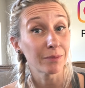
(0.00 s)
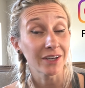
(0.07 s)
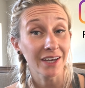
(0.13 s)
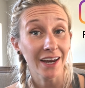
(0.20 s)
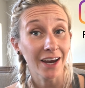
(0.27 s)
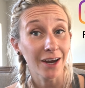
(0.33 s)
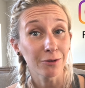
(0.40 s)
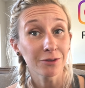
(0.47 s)

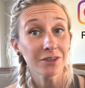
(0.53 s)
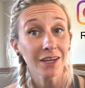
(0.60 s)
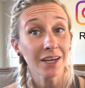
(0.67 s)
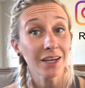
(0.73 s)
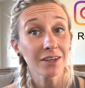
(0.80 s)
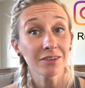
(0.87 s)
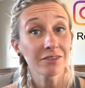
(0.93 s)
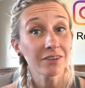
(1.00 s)
account
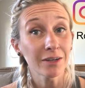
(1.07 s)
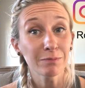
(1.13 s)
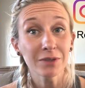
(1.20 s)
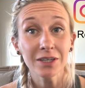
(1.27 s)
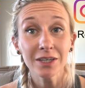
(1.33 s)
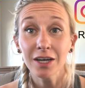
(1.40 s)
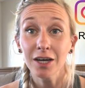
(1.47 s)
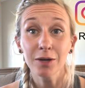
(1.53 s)
and send
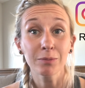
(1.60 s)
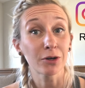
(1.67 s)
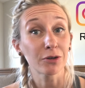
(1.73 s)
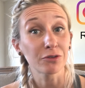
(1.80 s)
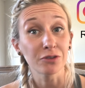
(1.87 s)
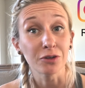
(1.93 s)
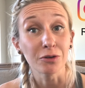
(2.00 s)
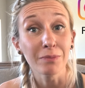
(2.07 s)
me a
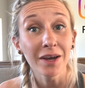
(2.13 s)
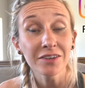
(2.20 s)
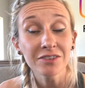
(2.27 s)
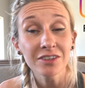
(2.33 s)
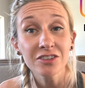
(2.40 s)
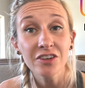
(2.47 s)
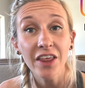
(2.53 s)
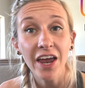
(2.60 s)
personal
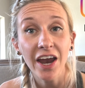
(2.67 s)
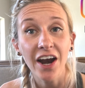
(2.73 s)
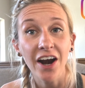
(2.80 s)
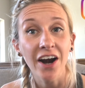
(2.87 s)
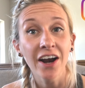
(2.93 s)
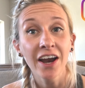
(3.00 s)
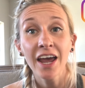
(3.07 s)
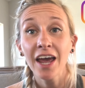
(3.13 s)
message there.